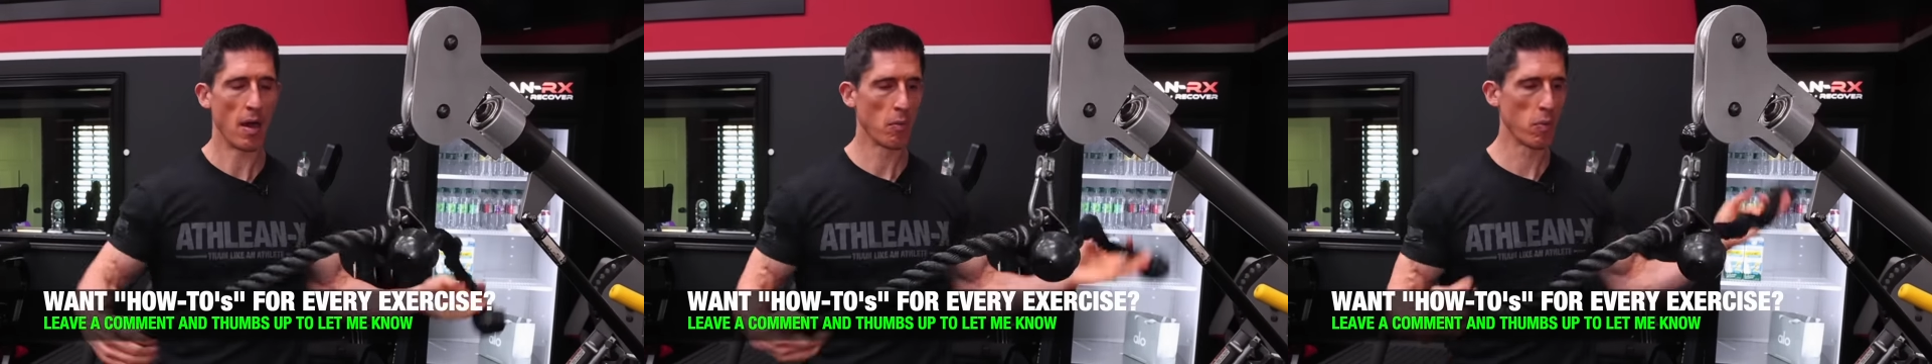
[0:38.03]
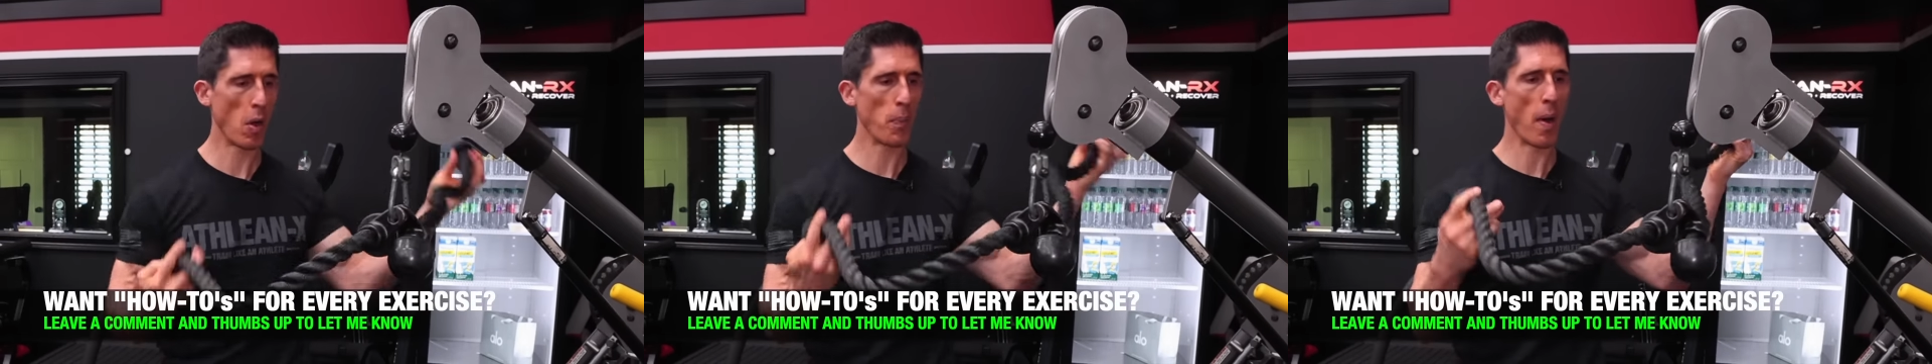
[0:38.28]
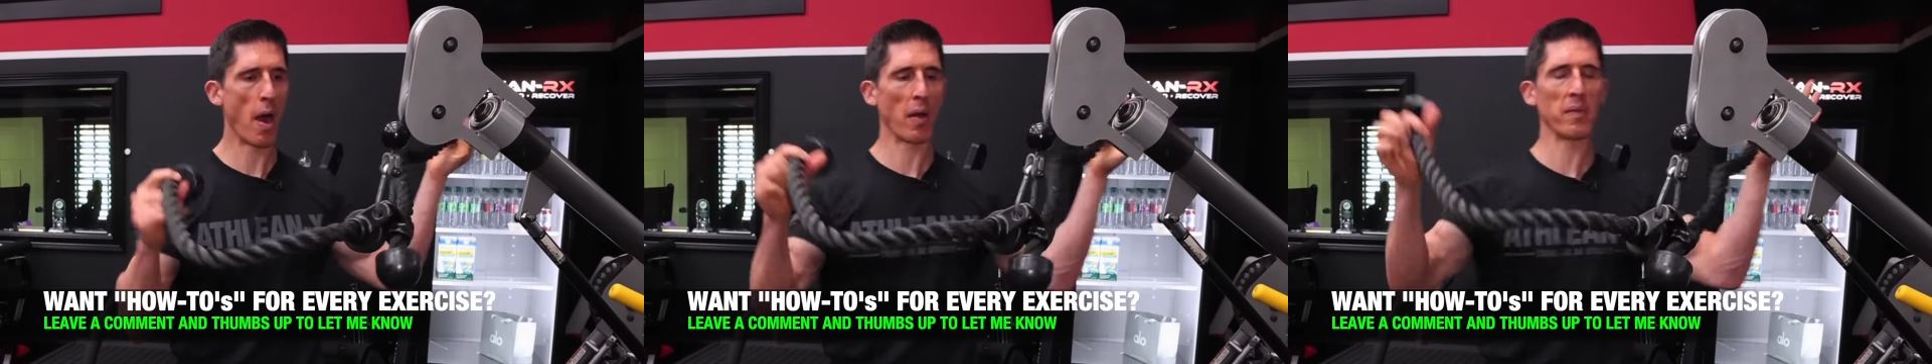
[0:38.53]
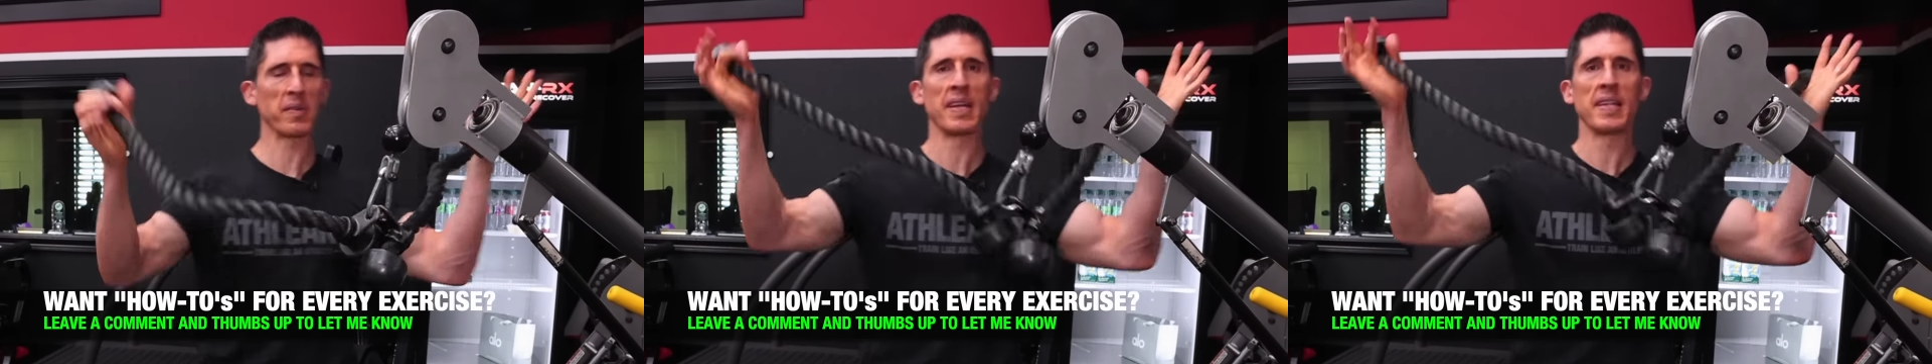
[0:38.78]
rope
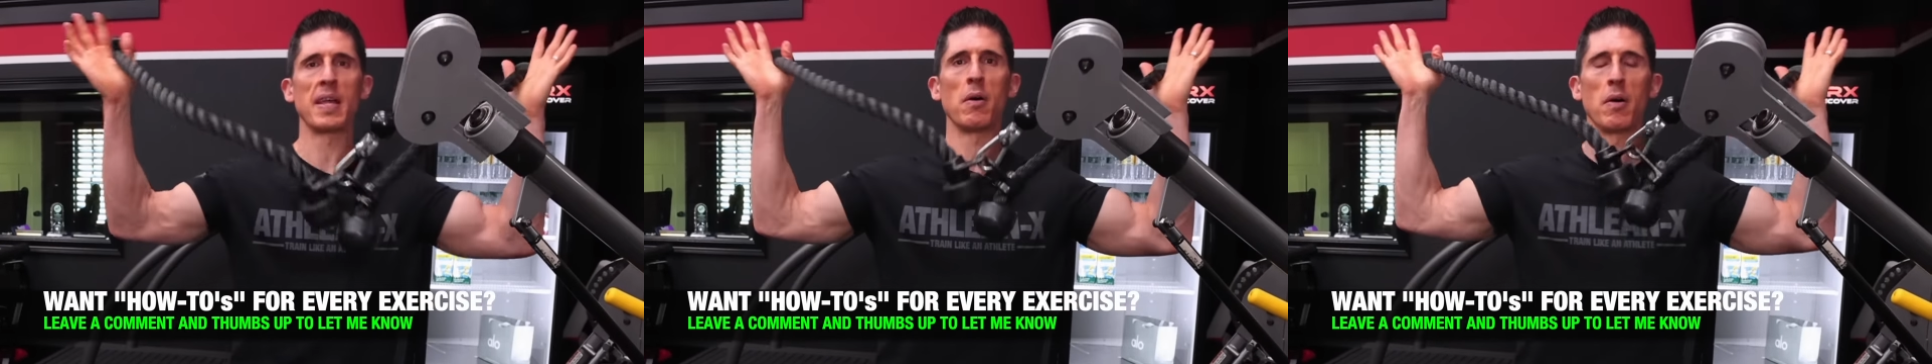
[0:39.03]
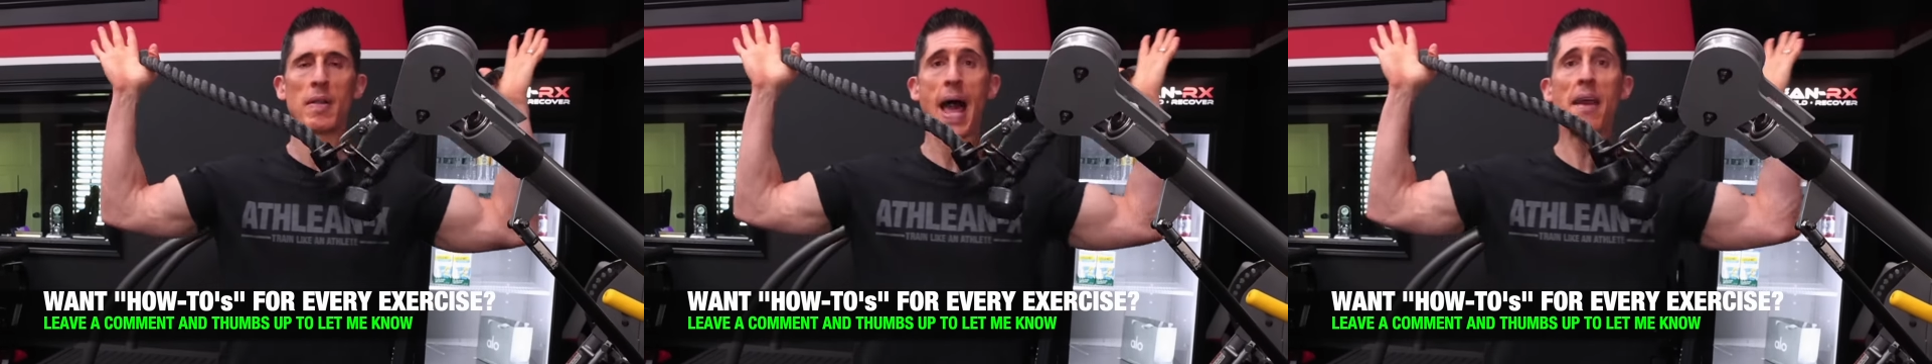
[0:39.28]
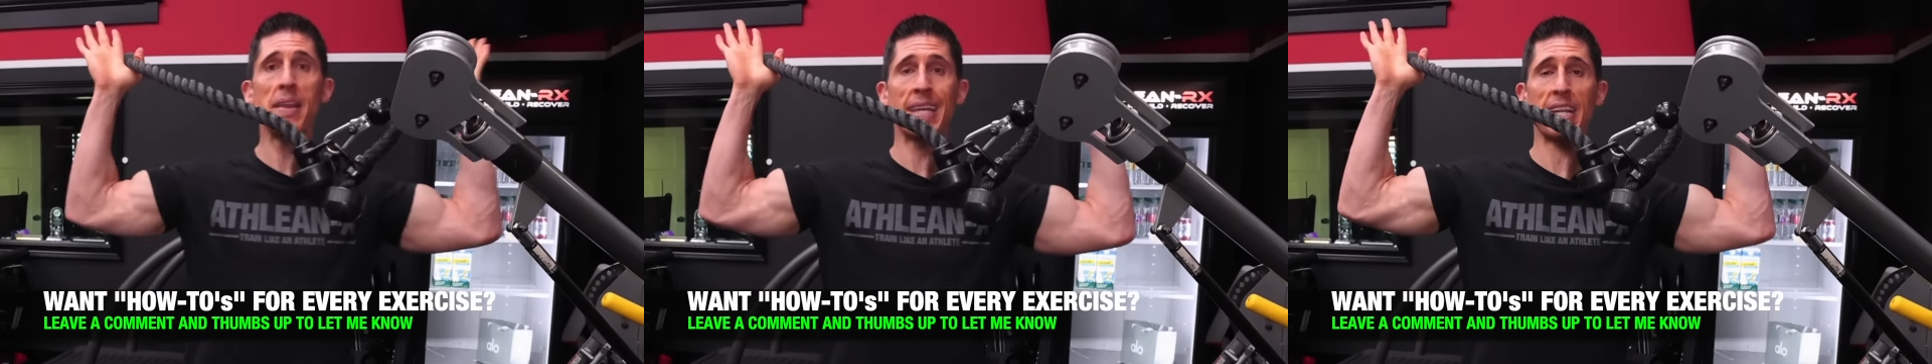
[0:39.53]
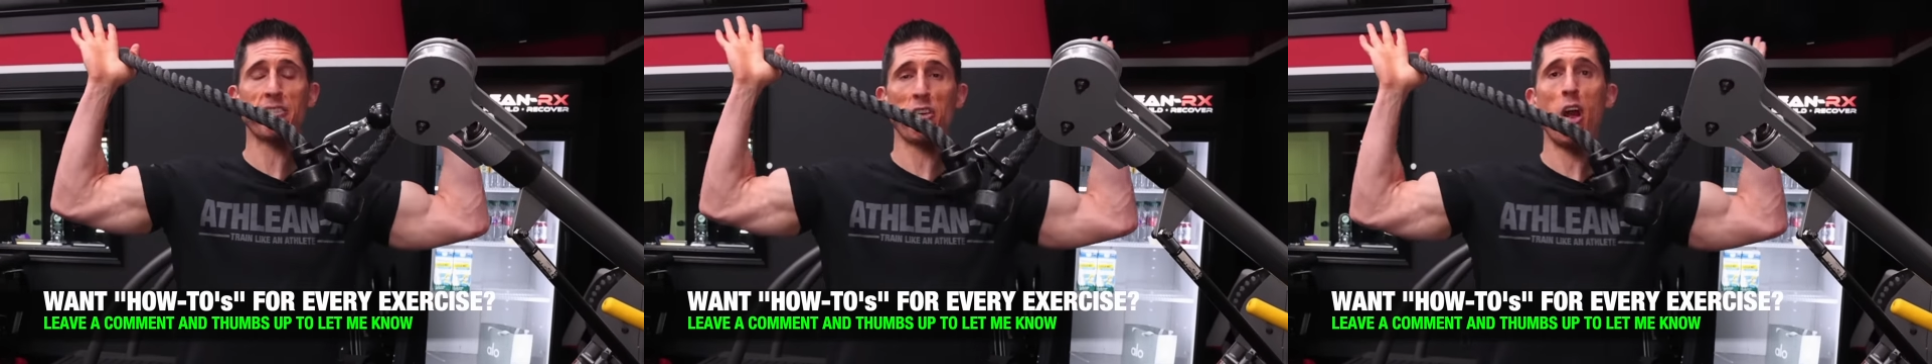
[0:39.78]
arms that will allow you to
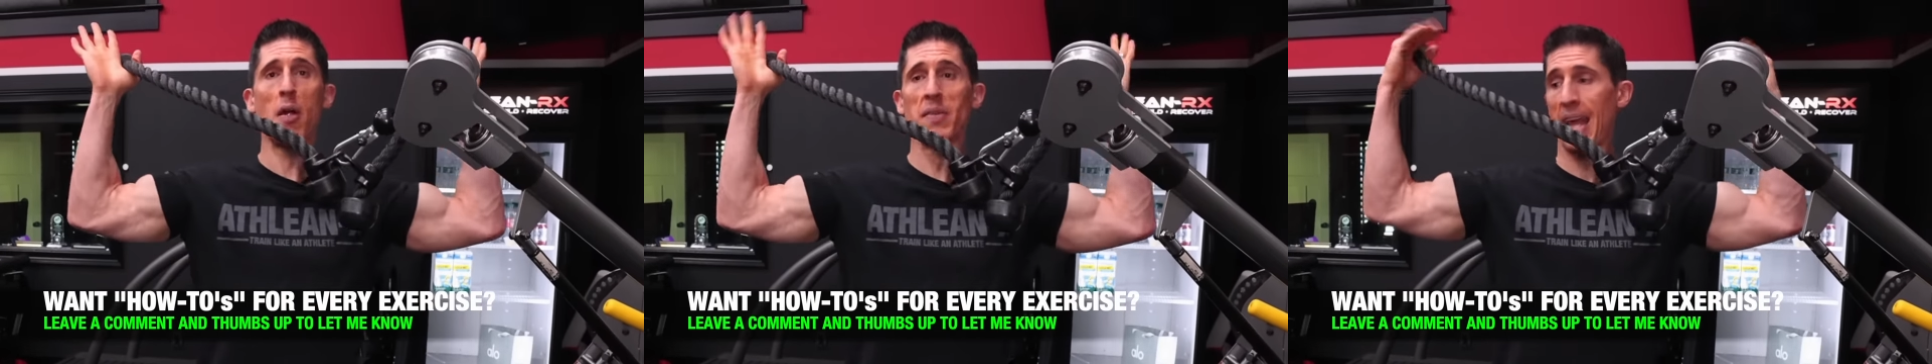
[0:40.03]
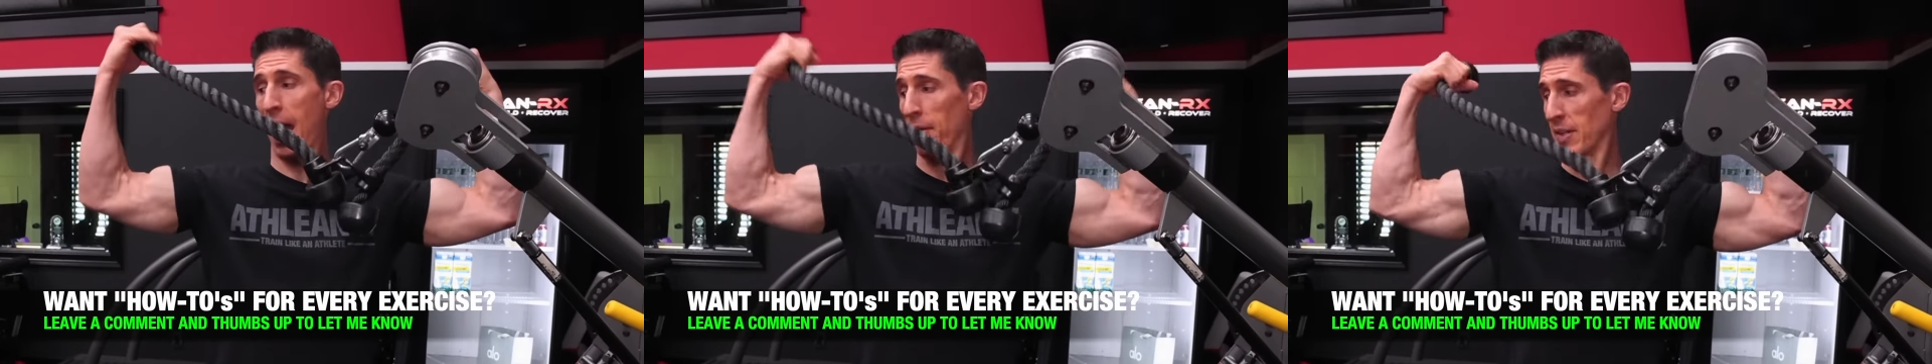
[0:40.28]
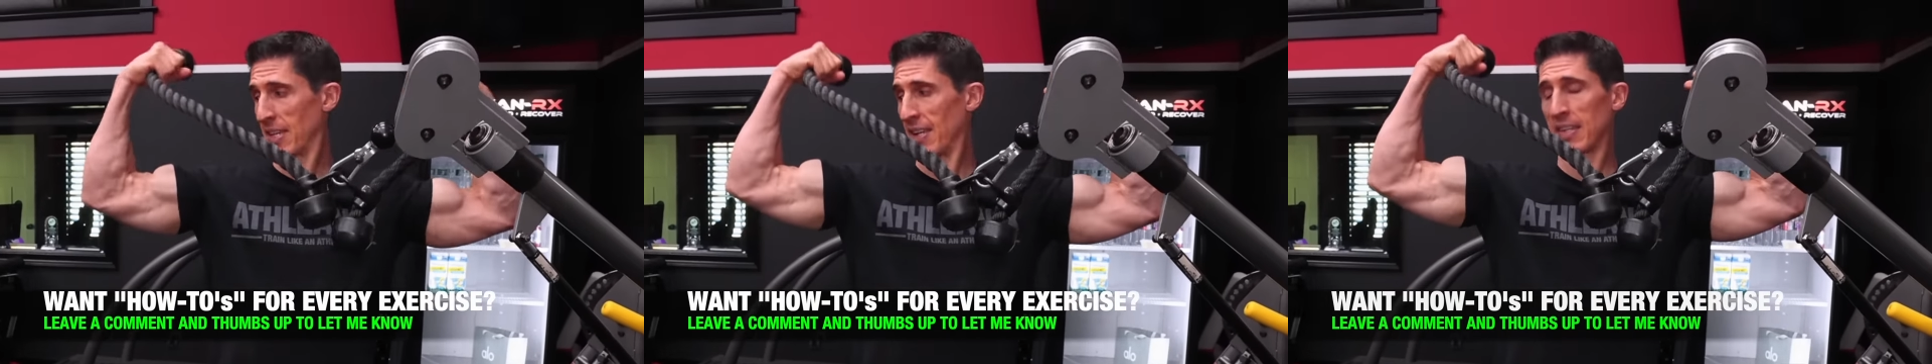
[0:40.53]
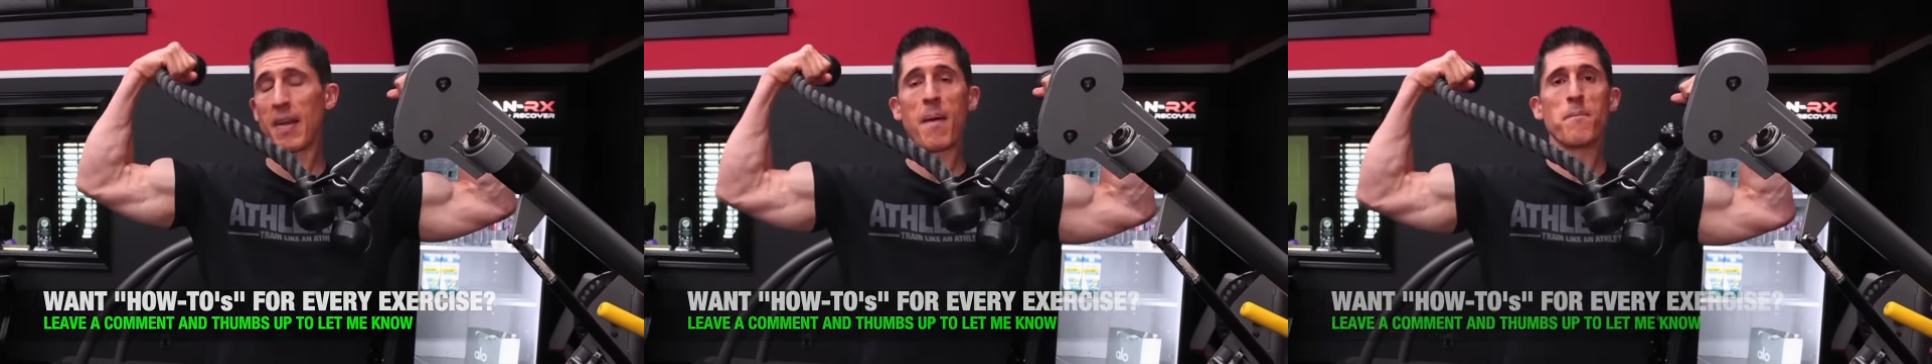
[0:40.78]
get your arms out into
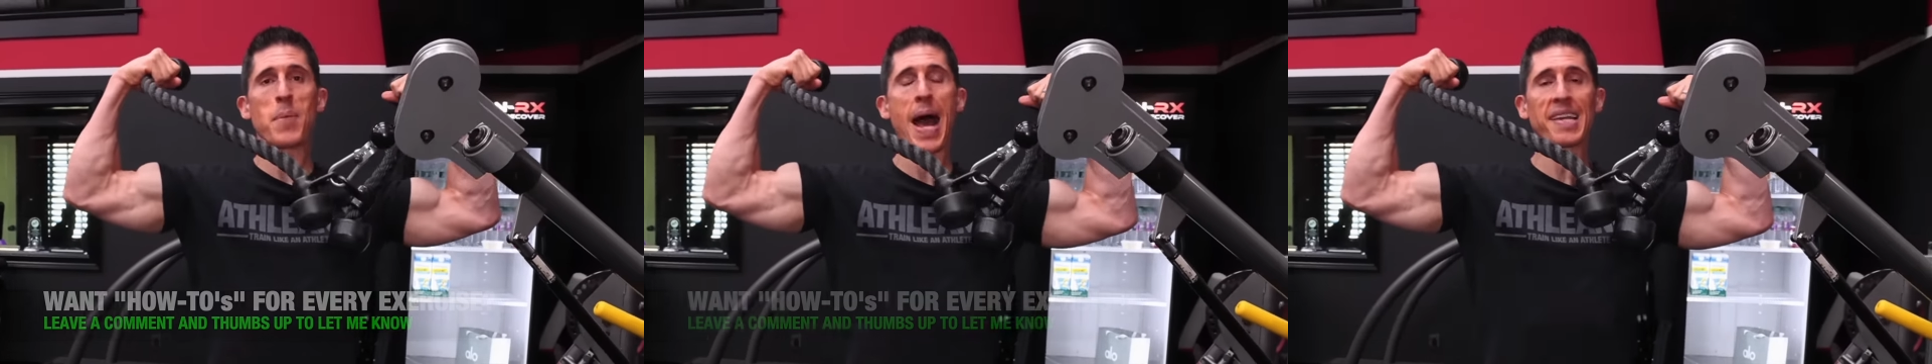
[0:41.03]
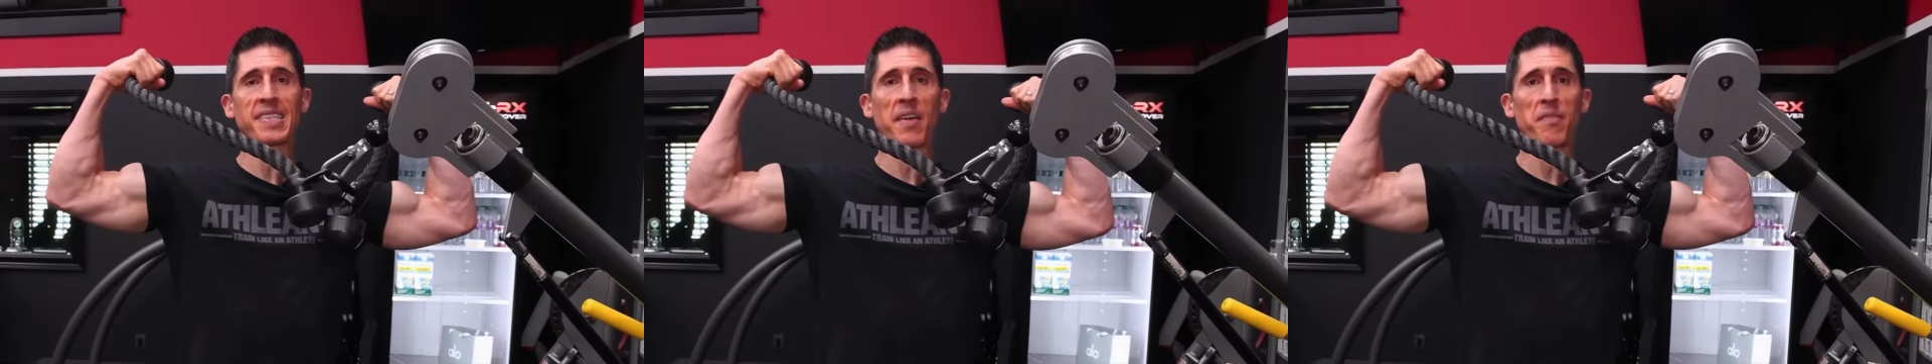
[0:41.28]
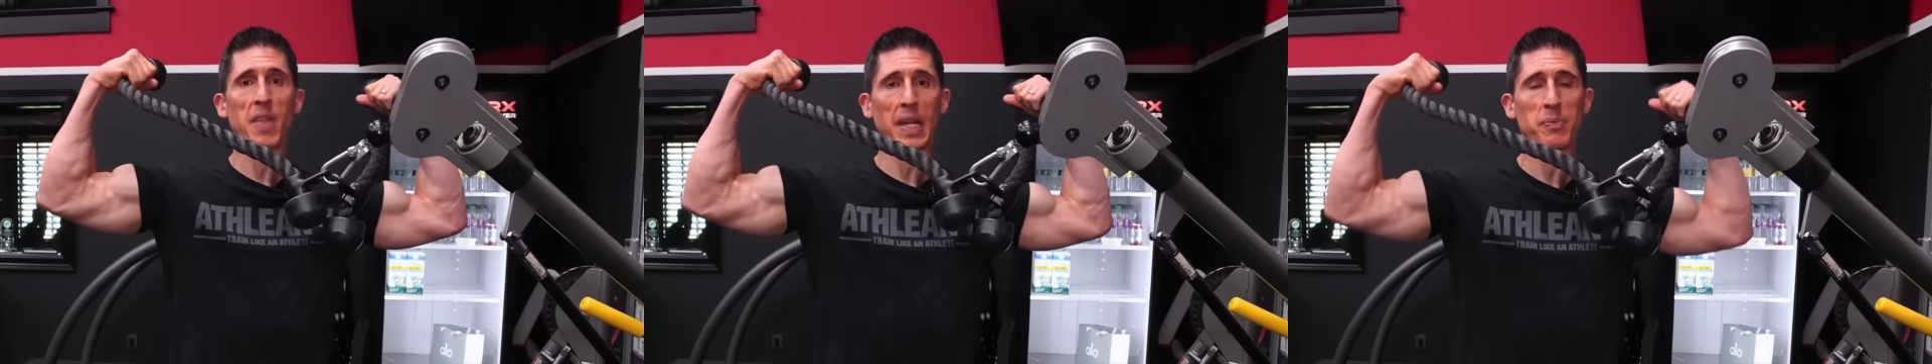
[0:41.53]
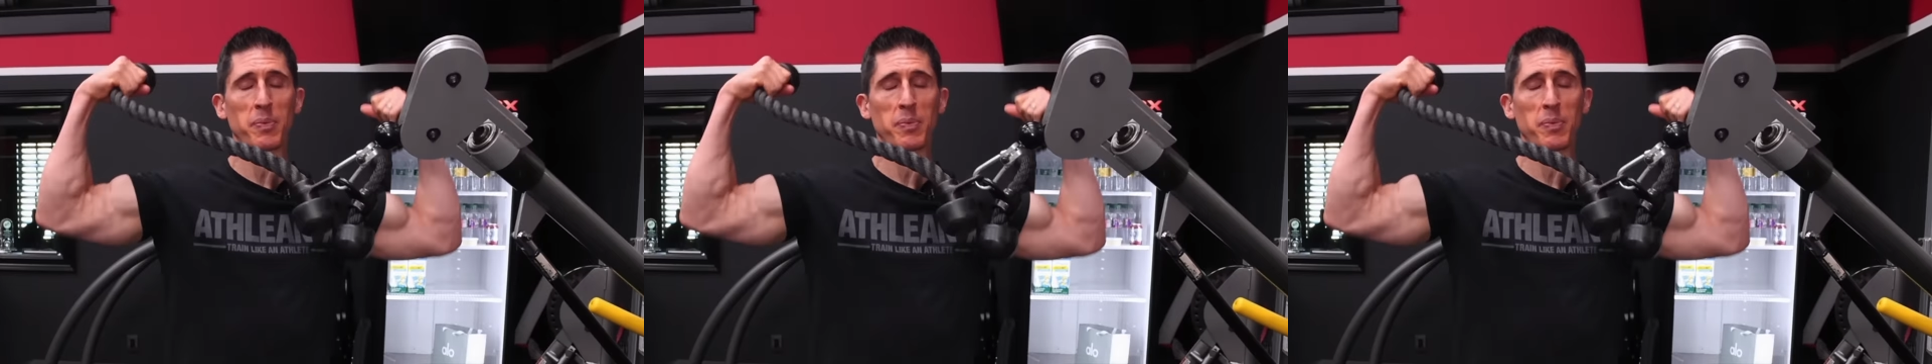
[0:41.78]
this bicep flex